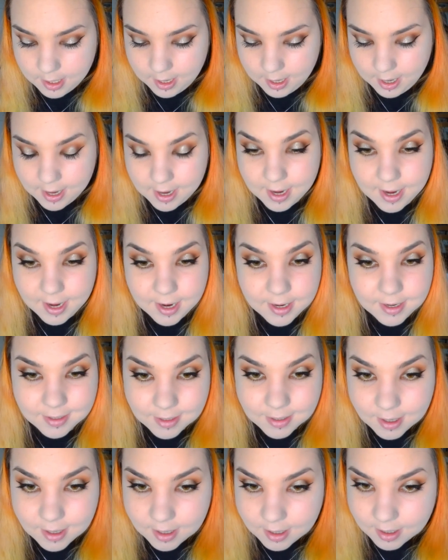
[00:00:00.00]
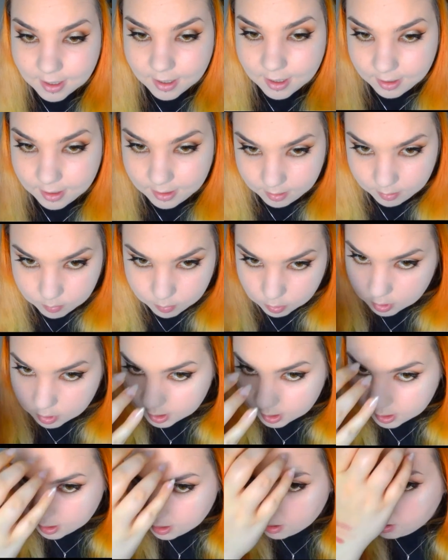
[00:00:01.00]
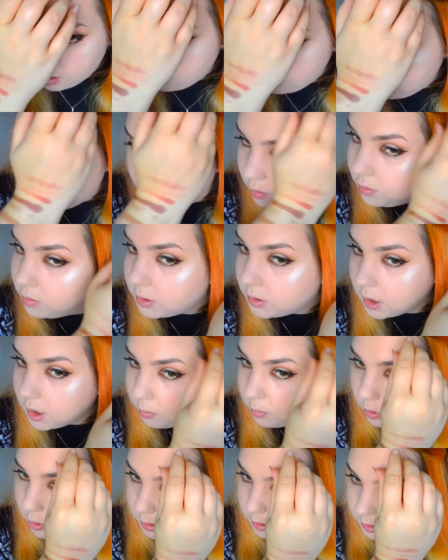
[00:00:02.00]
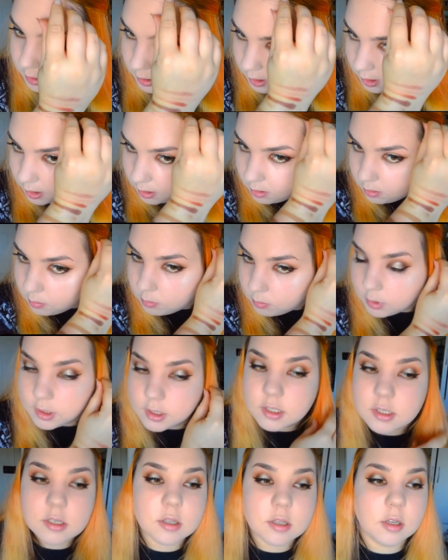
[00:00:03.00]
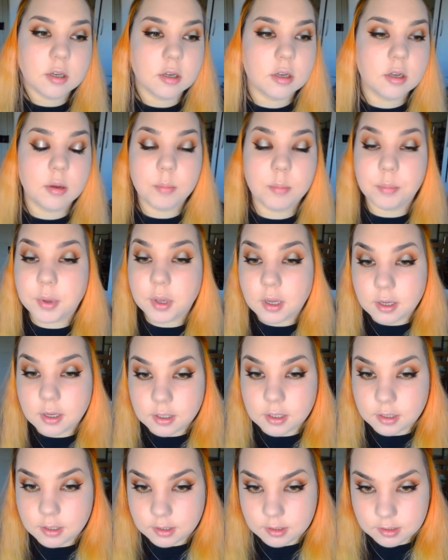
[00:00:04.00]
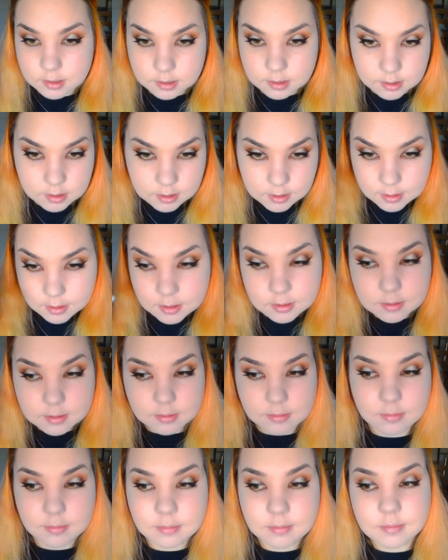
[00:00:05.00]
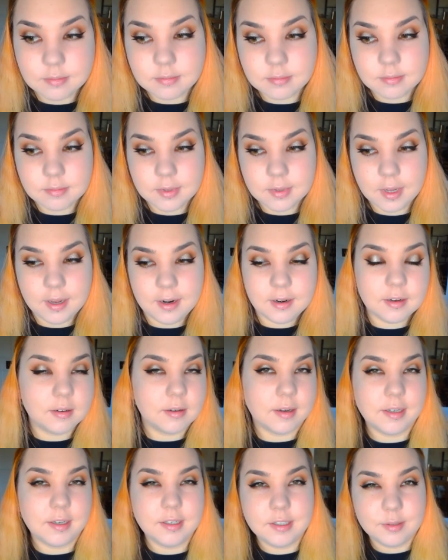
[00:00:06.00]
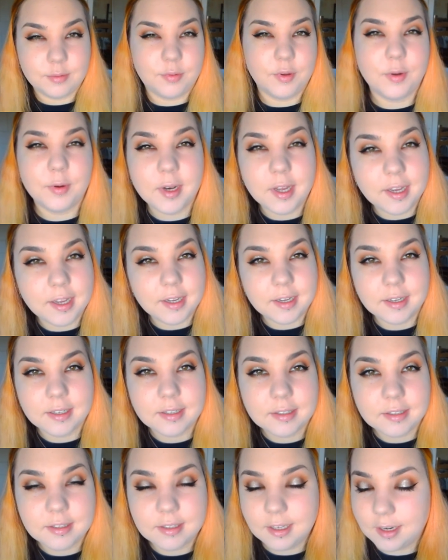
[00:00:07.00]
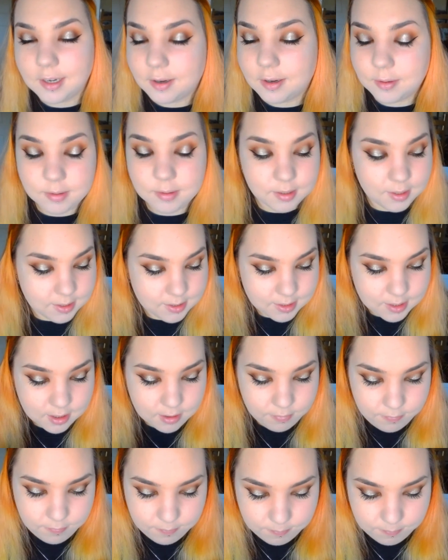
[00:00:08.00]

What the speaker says: and I wanna use a bronzer with this look because I don't know, I just feel like, you know, it's gonna